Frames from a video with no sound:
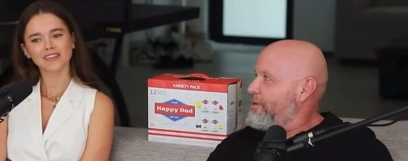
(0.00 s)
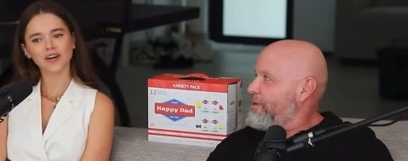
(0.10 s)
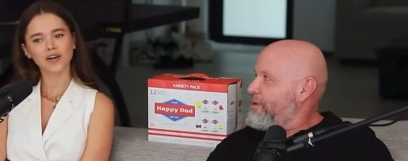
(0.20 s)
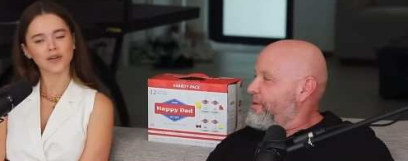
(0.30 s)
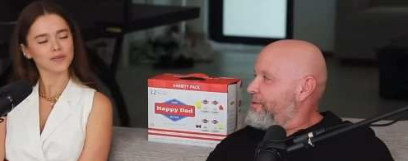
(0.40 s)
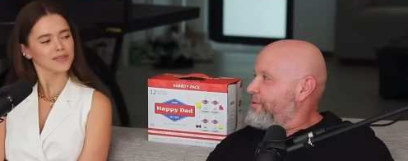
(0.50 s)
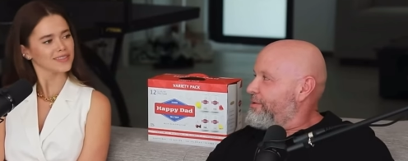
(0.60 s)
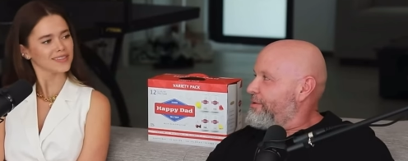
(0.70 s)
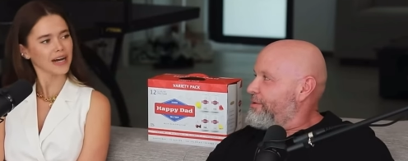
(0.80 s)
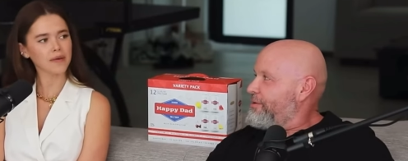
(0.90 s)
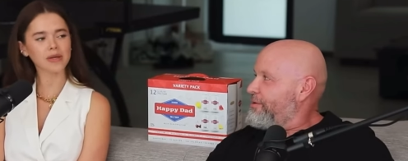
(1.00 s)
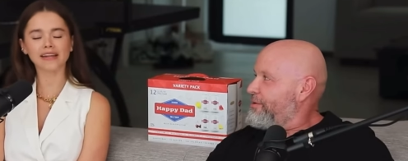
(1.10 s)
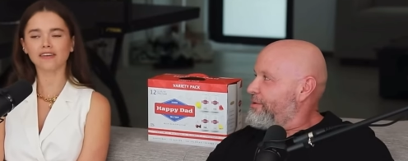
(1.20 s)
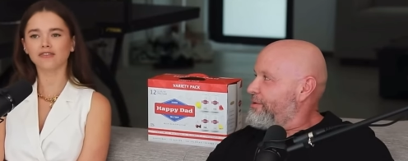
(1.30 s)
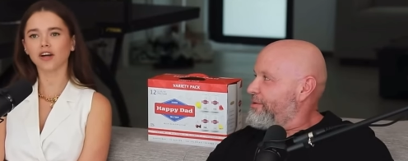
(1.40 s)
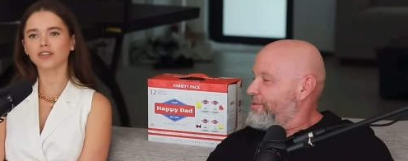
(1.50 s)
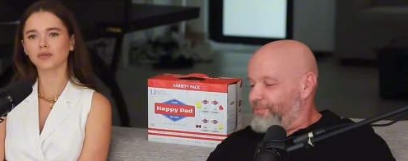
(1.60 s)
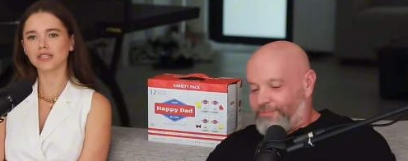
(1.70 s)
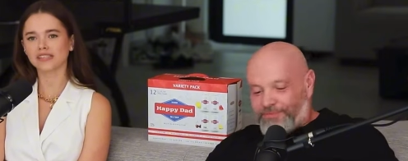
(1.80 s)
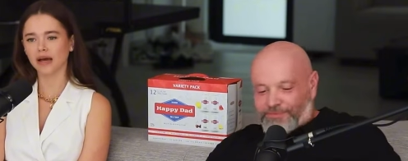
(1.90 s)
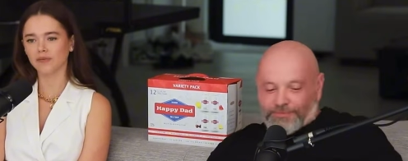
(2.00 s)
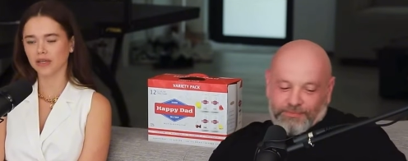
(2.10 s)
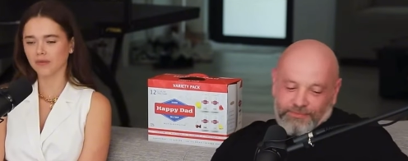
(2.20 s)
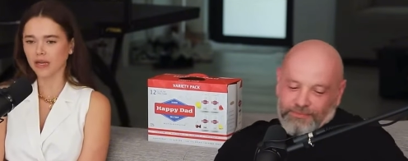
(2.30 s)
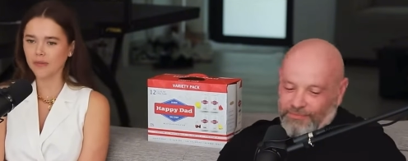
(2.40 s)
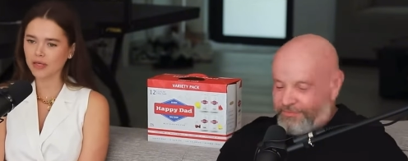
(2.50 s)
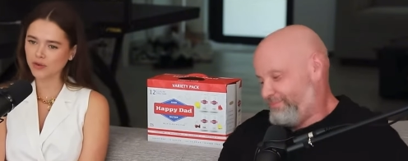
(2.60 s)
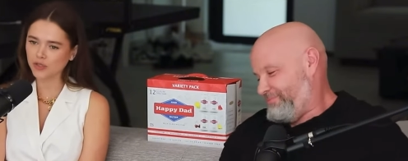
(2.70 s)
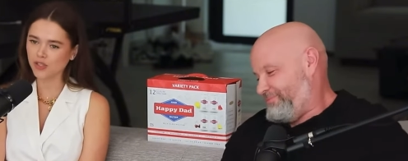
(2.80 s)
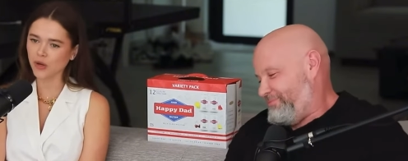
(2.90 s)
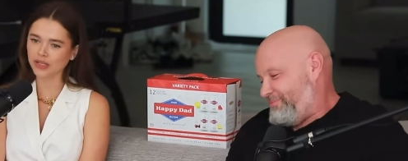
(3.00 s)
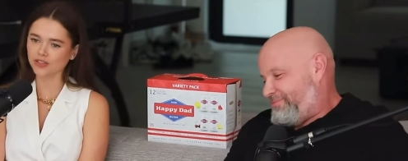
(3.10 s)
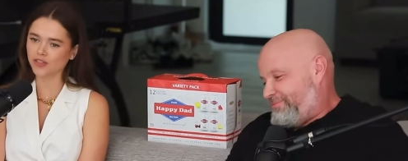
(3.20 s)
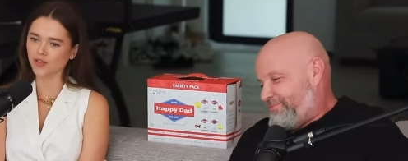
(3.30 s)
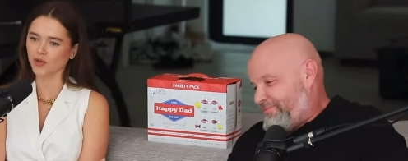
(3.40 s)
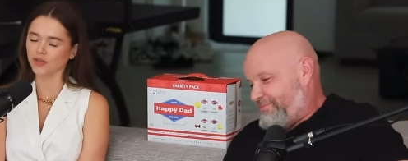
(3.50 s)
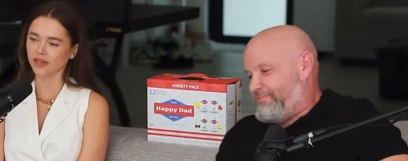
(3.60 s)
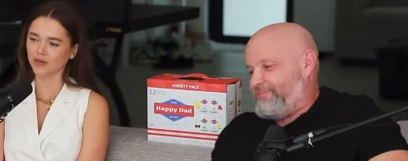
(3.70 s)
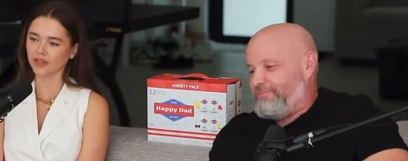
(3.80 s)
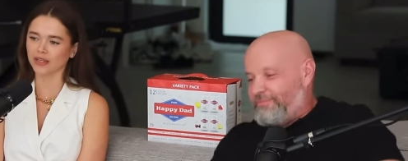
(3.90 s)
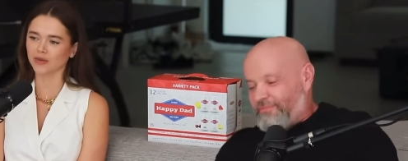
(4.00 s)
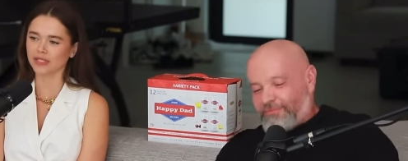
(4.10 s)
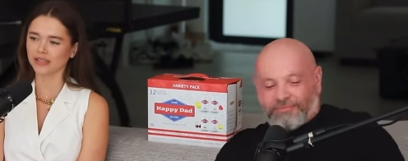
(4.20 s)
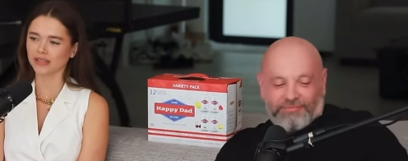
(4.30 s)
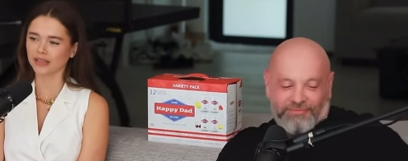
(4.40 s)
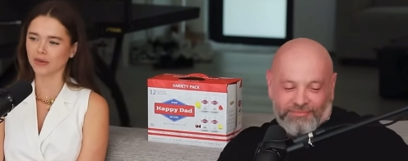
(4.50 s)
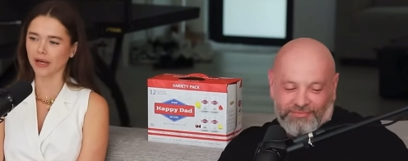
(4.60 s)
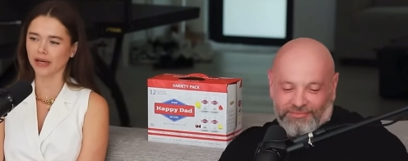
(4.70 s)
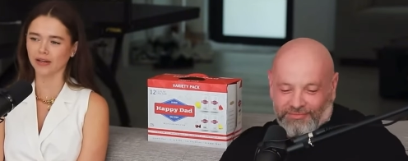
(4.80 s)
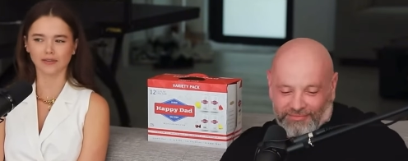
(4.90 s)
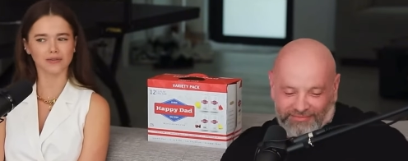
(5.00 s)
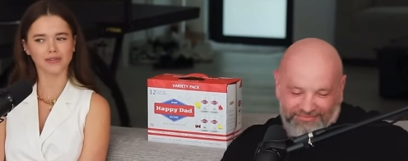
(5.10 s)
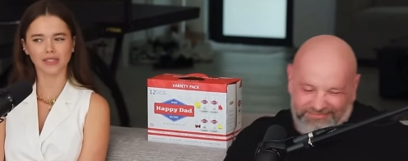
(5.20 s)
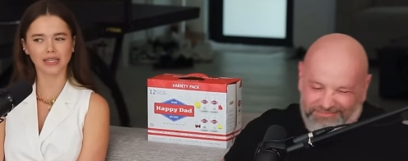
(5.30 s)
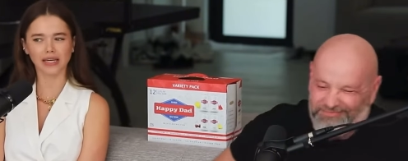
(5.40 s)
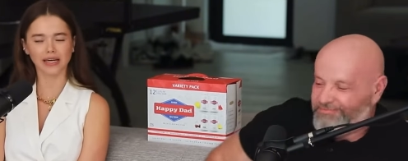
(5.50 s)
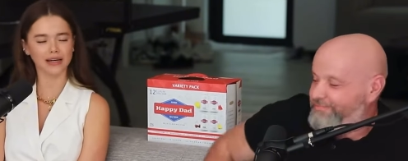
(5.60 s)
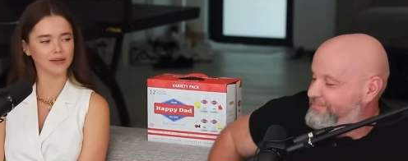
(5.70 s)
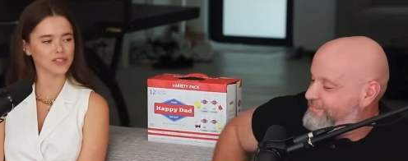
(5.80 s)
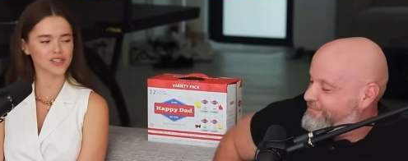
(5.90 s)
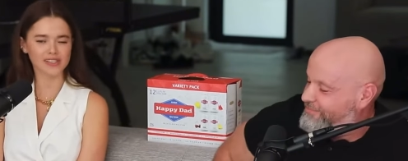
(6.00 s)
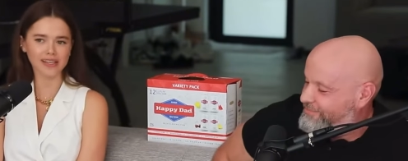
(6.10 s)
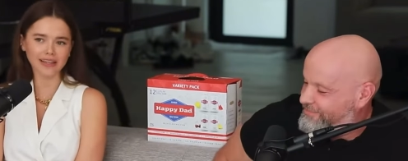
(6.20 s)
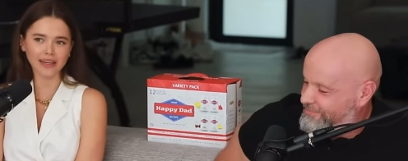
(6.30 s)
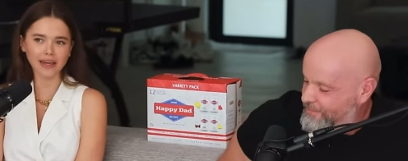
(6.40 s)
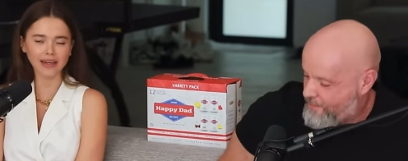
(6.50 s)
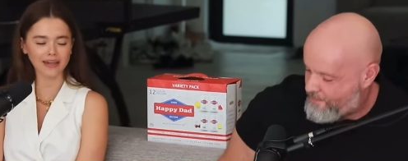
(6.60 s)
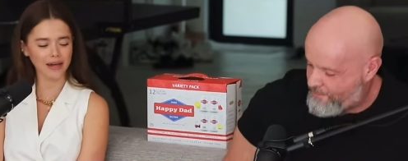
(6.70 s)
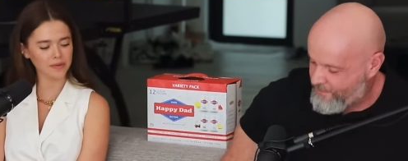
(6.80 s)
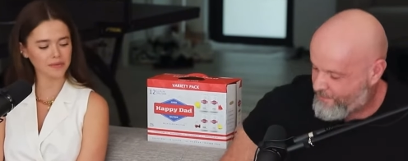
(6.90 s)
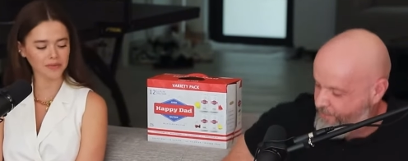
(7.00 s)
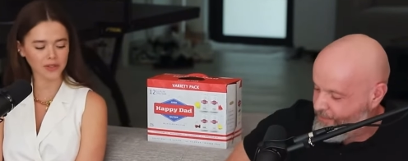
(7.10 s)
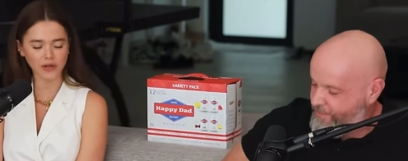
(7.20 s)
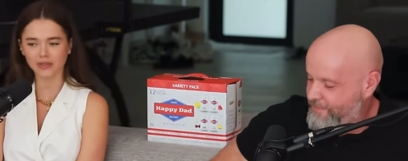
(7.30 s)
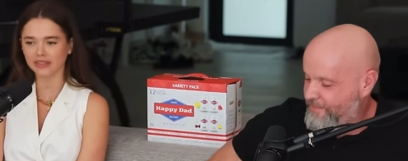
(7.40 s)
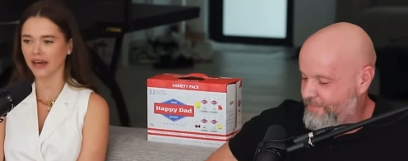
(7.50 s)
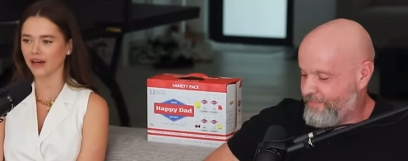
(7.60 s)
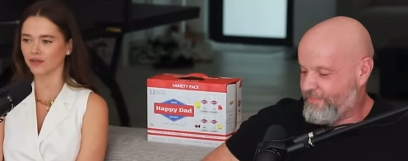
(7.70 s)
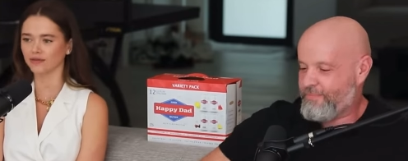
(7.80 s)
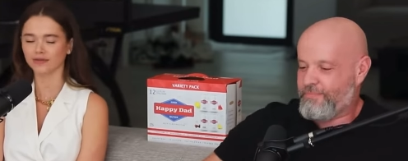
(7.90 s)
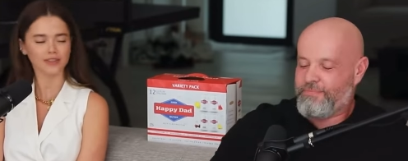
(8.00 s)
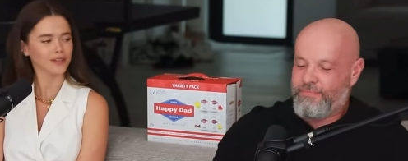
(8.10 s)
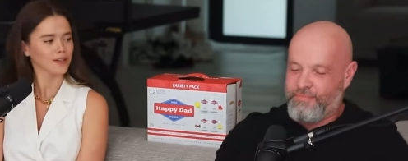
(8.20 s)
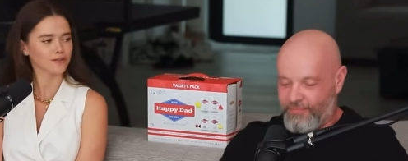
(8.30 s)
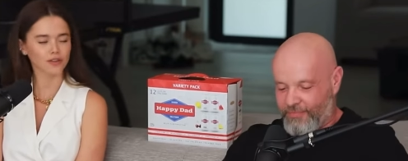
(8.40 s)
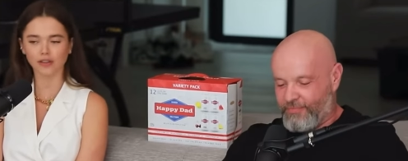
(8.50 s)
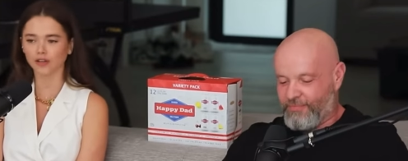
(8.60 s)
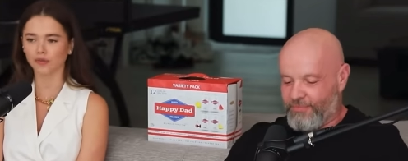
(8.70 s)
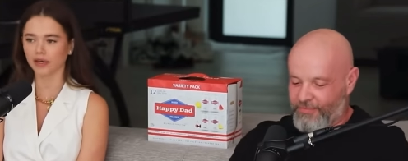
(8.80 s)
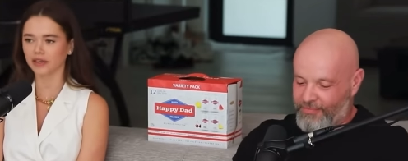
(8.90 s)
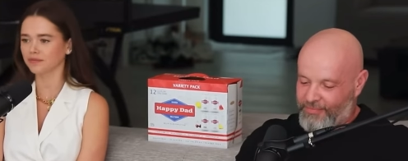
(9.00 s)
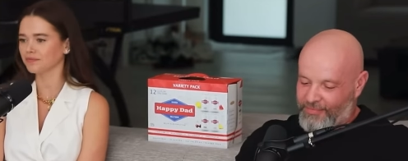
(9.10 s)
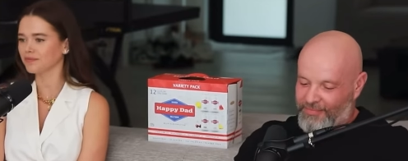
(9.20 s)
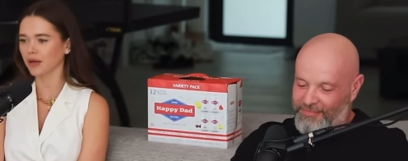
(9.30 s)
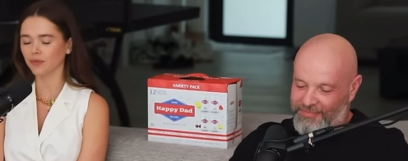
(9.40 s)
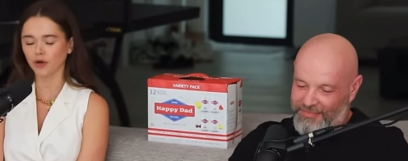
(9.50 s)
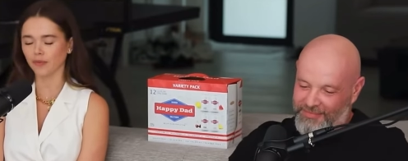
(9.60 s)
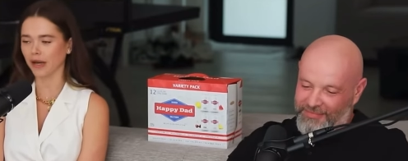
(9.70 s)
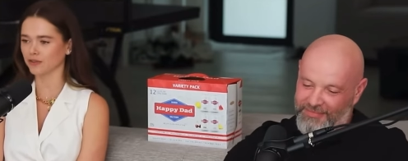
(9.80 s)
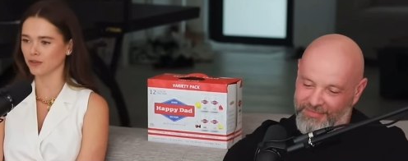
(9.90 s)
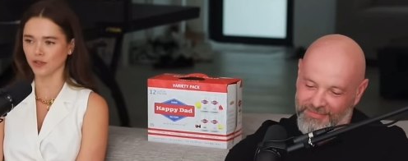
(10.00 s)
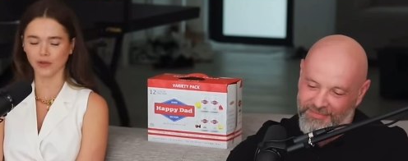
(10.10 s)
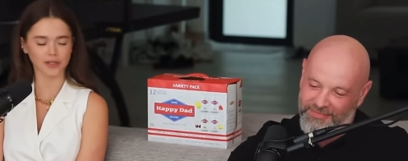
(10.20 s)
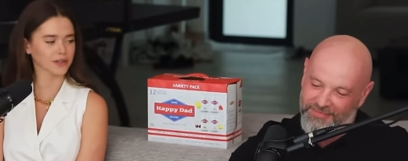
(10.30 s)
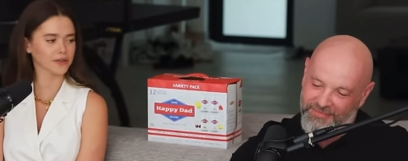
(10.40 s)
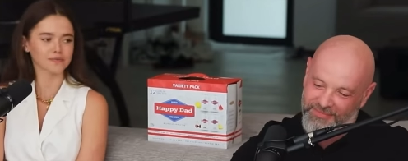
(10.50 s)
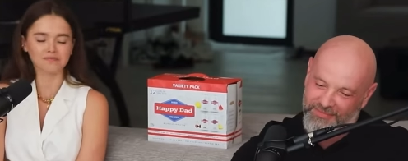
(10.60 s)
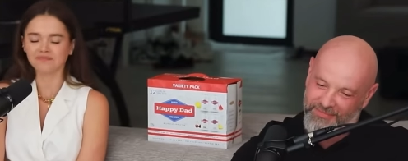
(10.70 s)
Speaker 1: No. I mean, I felt it was something, but I mean, I was 20 years old. I don't True. think I was yeah, that's thinking tough about, to think like that. Yeah, yeah, I was just like, yay, I'm you know in town for a little bit. I'm going back to New York.